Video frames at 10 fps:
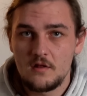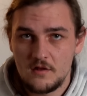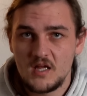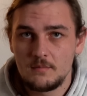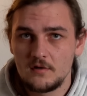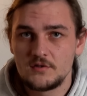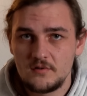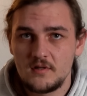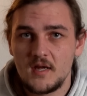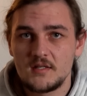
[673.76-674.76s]
think about
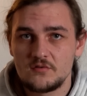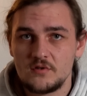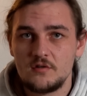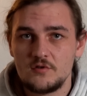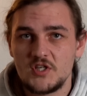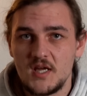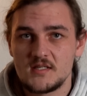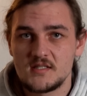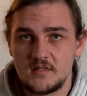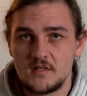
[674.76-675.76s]
doing that to a new
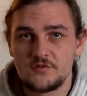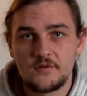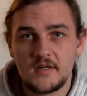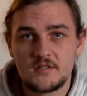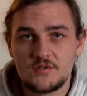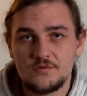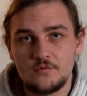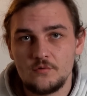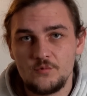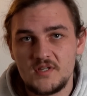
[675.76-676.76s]
GS and then trying
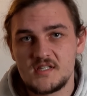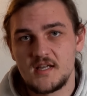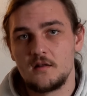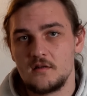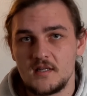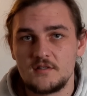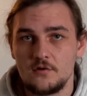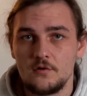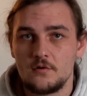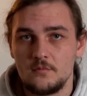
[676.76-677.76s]
to resell it at
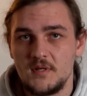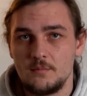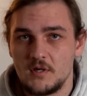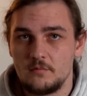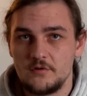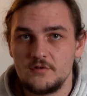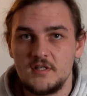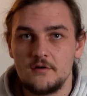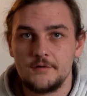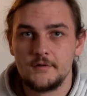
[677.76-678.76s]
your local BMW
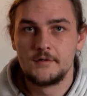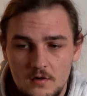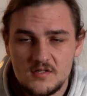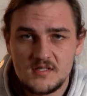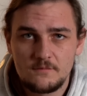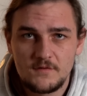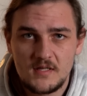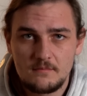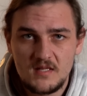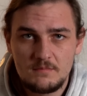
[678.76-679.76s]
dealer. Also something
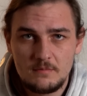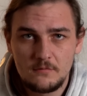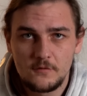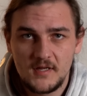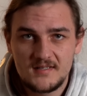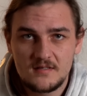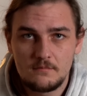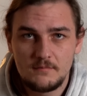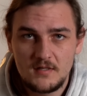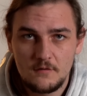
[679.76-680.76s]
that many people forget,
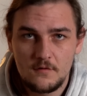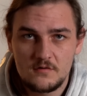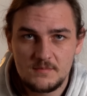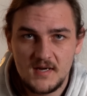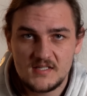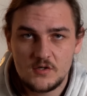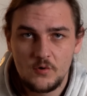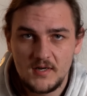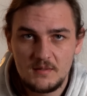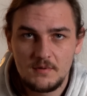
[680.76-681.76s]
many of those bikes
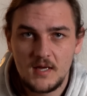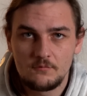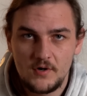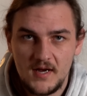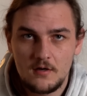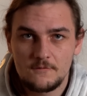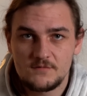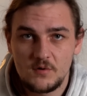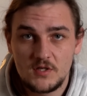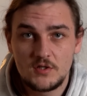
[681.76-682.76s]
quickly become
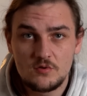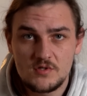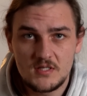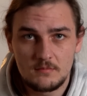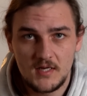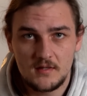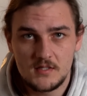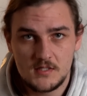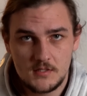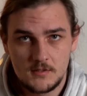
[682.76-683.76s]
write-offs when you use them like
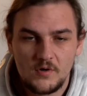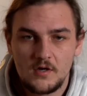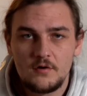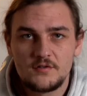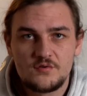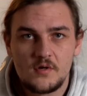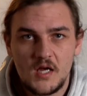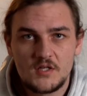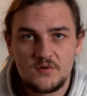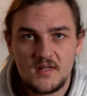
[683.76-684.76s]
this. When going to a
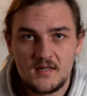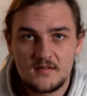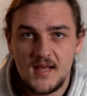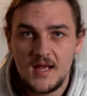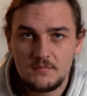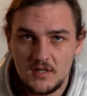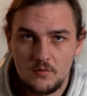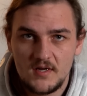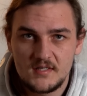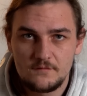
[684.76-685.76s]
country that can be
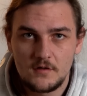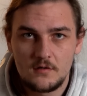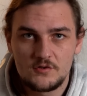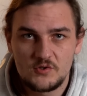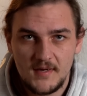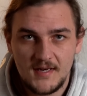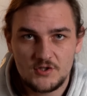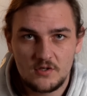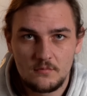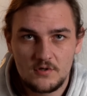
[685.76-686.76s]
quite difficult to
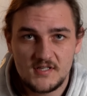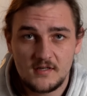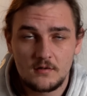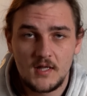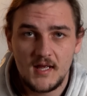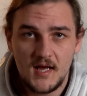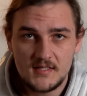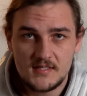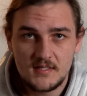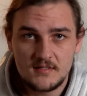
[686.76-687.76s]
manage on a motorcycle like
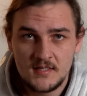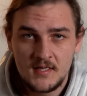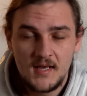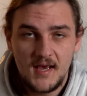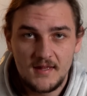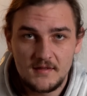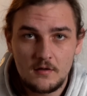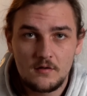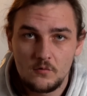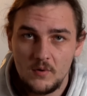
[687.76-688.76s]
Iceland, and then
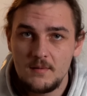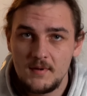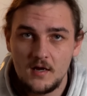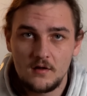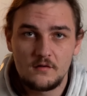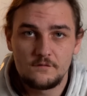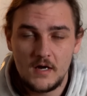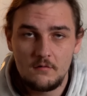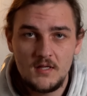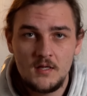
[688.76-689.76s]
on the way back on the
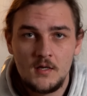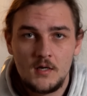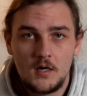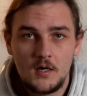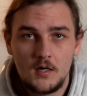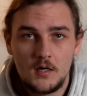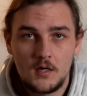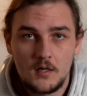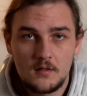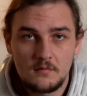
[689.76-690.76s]
ferry,
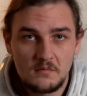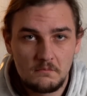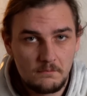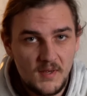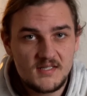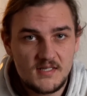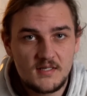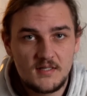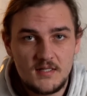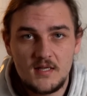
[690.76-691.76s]
uh,
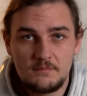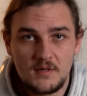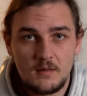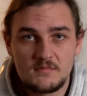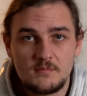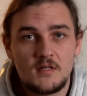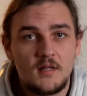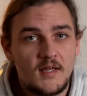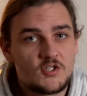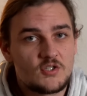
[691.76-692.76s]
basically it becomes a
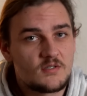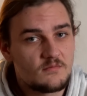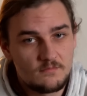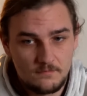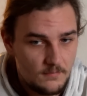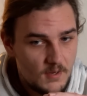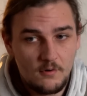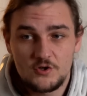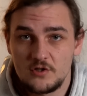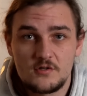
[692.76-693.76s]
middle-aged
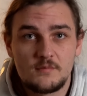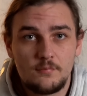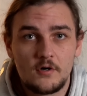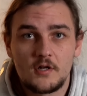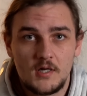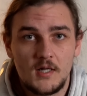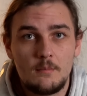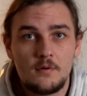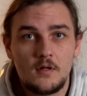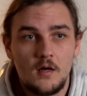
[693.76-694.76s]
emotional support
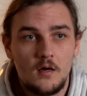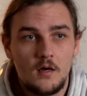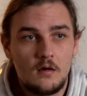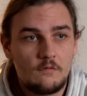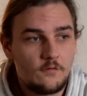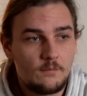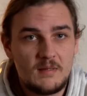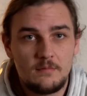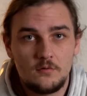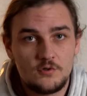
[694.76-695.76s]
club uh, for
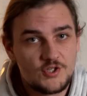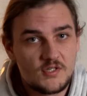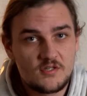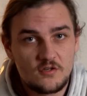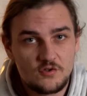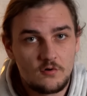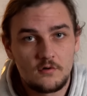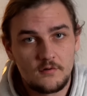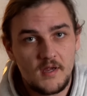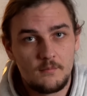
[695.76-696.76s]
people who just
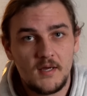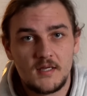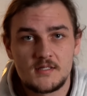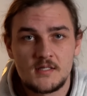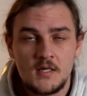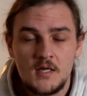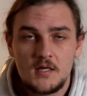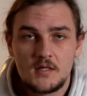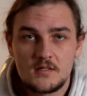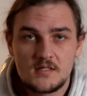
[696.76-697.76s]
totaled their bikes.
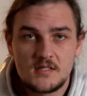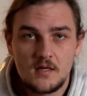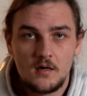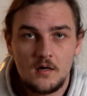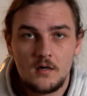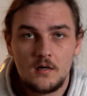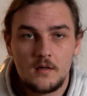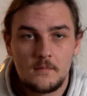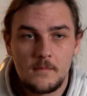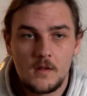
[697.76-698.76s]
Because uh,